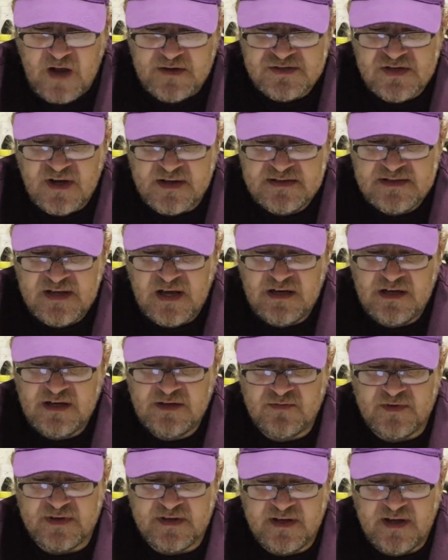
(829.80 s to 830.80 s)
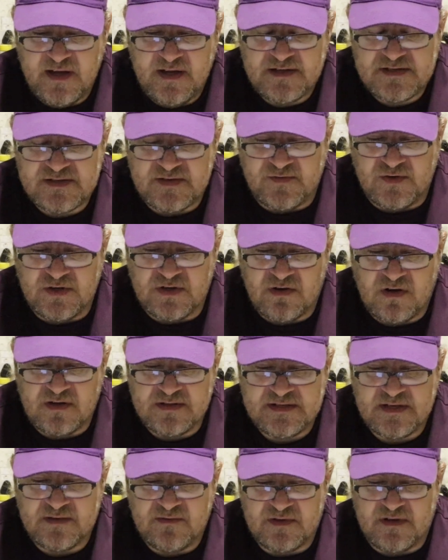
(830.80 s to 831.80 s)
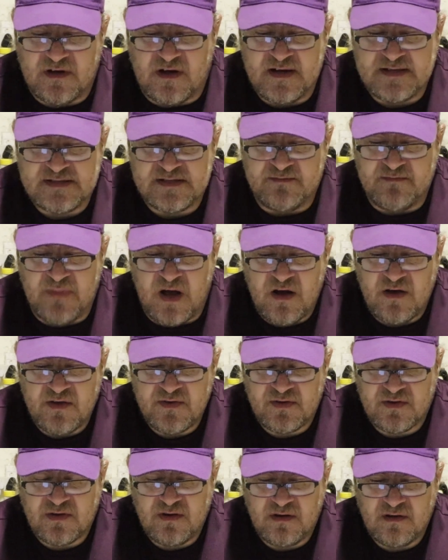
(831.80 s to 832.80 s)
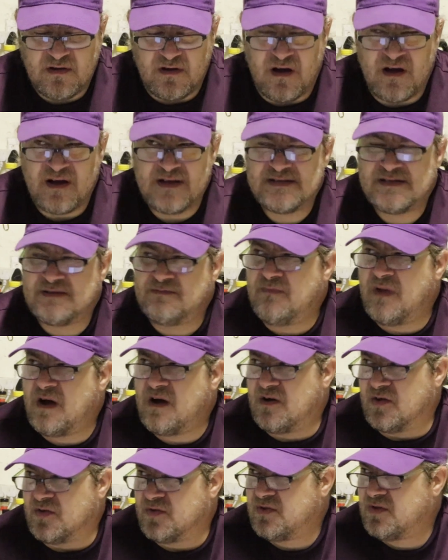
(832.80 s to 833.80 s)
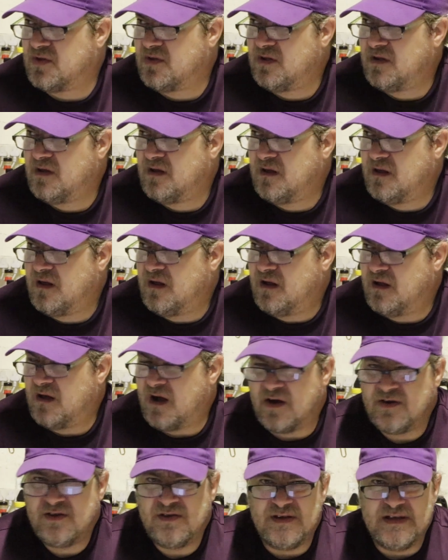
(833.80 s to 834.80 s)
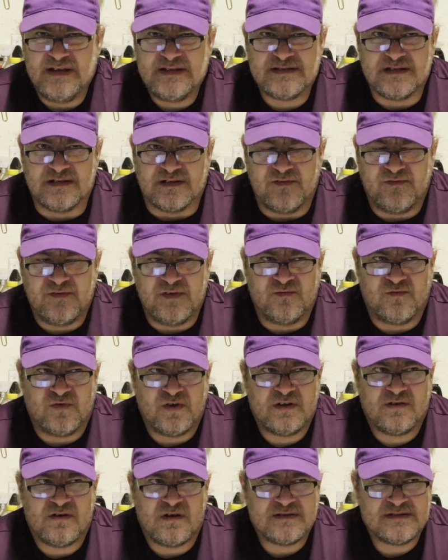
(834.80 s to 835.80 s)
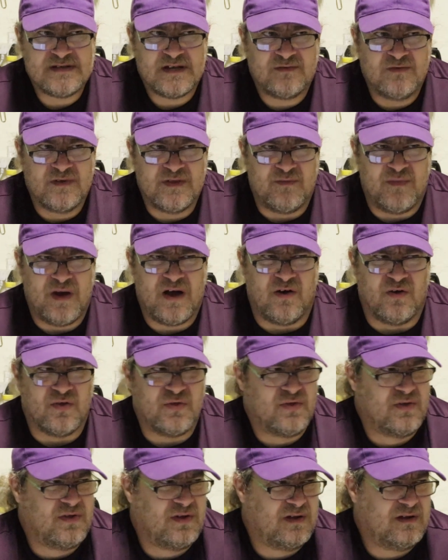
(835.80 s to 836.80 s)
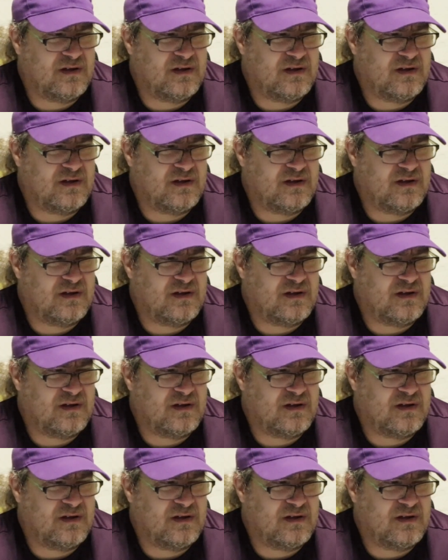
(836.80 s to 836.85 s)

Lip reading: Try to handle it with care to avoid contact with the eyes and mouth. Eyes and mouth. How do you eat it if you avoid contact with the mouth?